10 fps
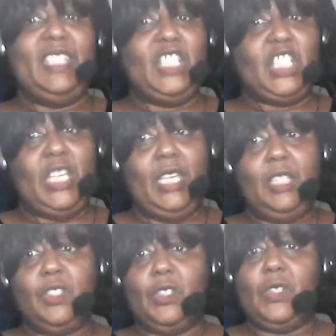
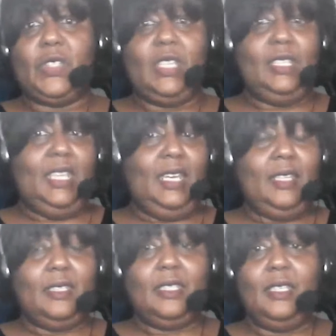changes, any
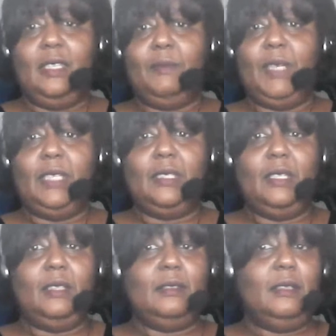editing being
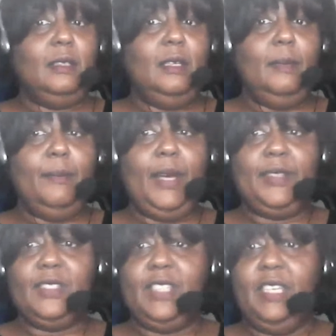done by the
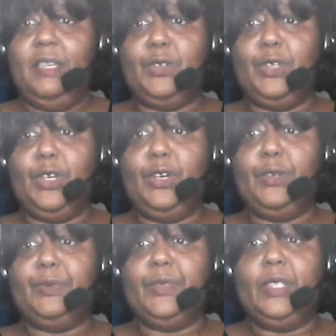teams, here you
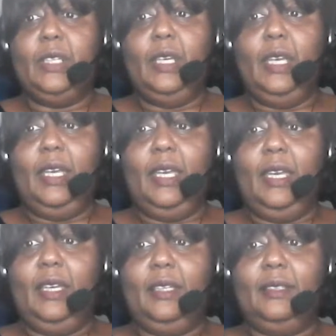go.
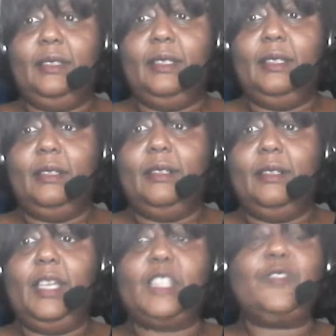And
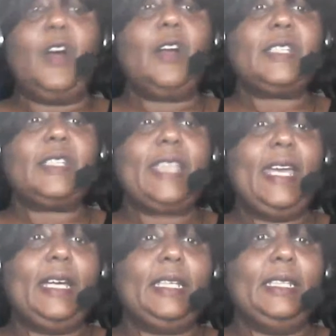as far as
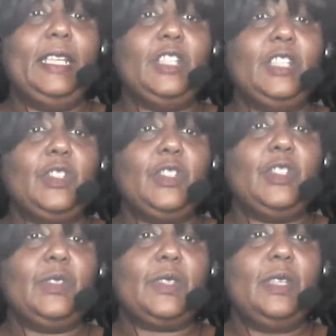
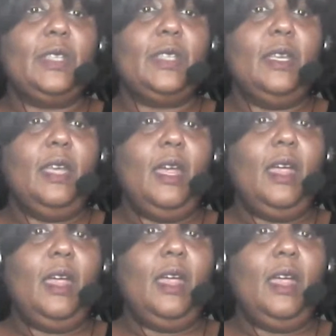calculations,
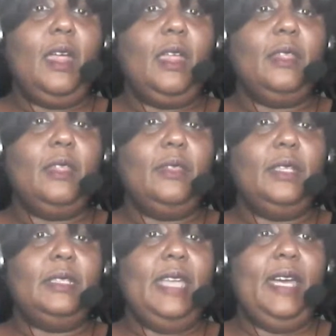the data
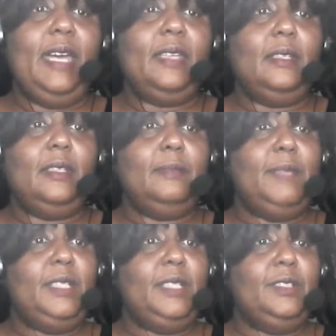menu,
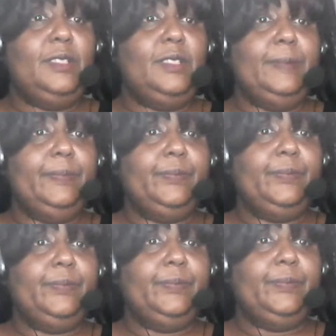
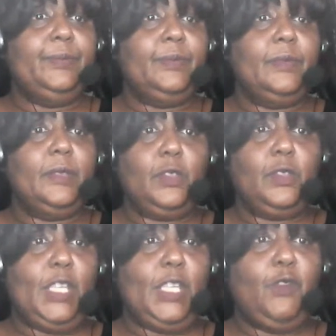transforming data,
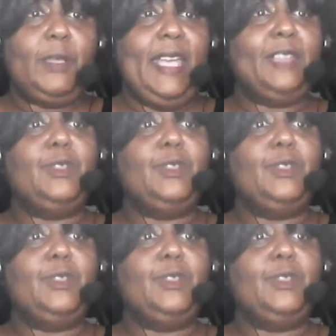you can